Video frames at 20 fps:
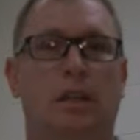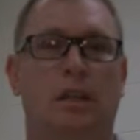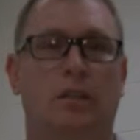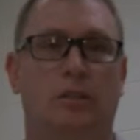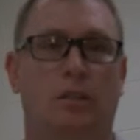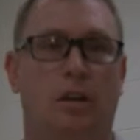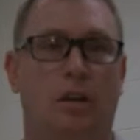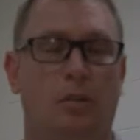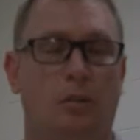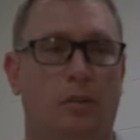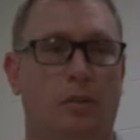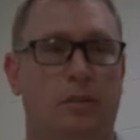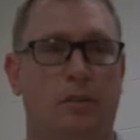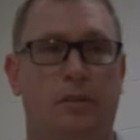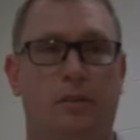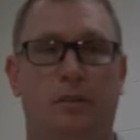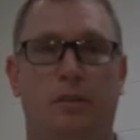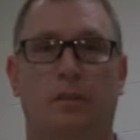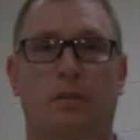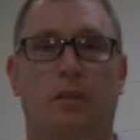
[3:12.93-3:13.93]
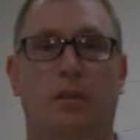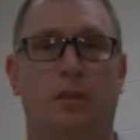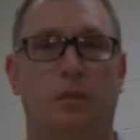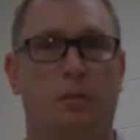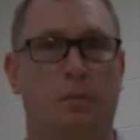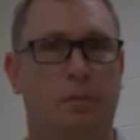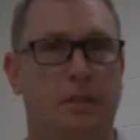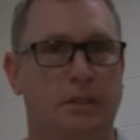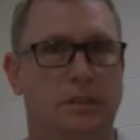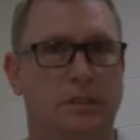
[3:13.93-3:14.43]
along with the
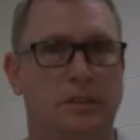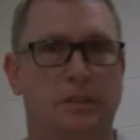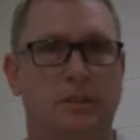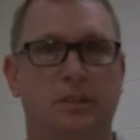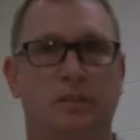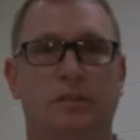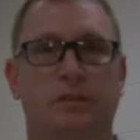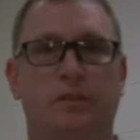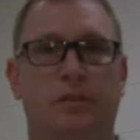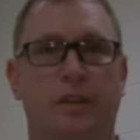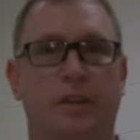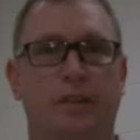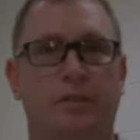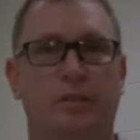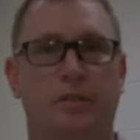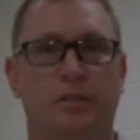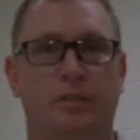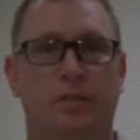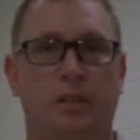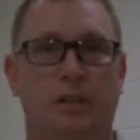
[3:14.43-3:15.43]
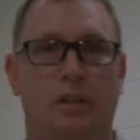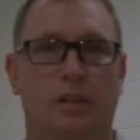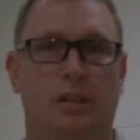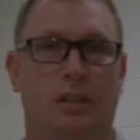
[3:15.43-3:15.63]
local businesses and vendors,